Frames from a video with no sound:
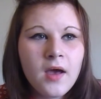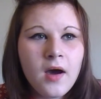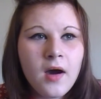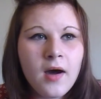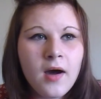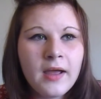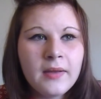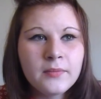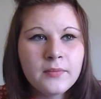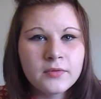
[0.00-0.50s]

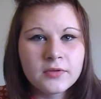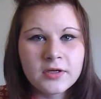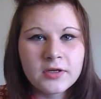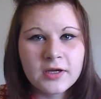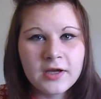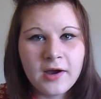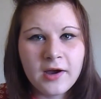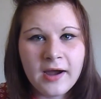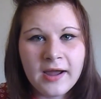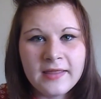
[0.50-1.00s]
I want a
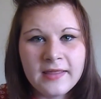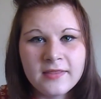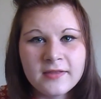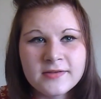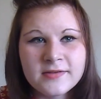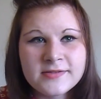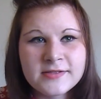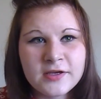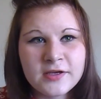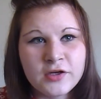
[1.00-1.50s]
guy
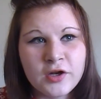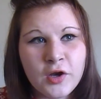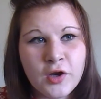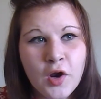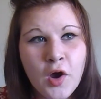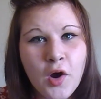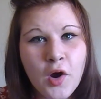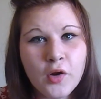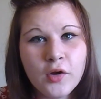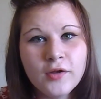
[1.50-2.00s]
that's gonna
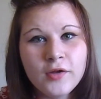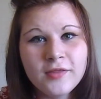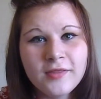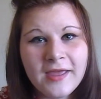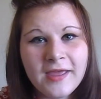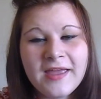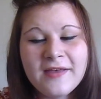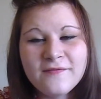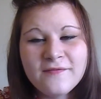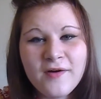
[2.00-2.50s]
know
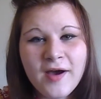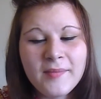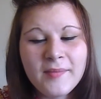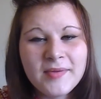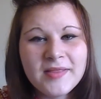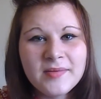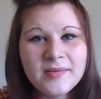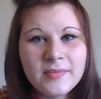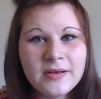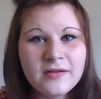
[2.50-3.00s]
that if I'm
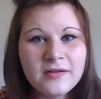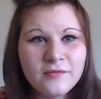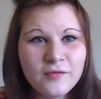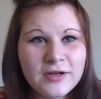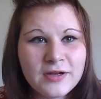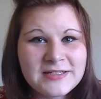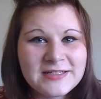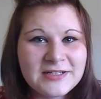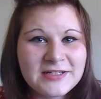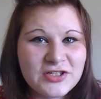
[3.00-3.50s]
in the middle of
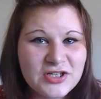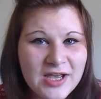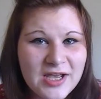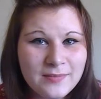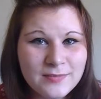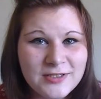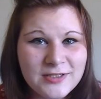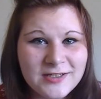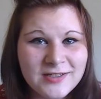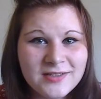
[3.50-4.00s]
writing a
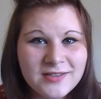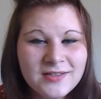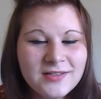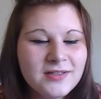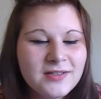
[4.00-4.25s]
chapter,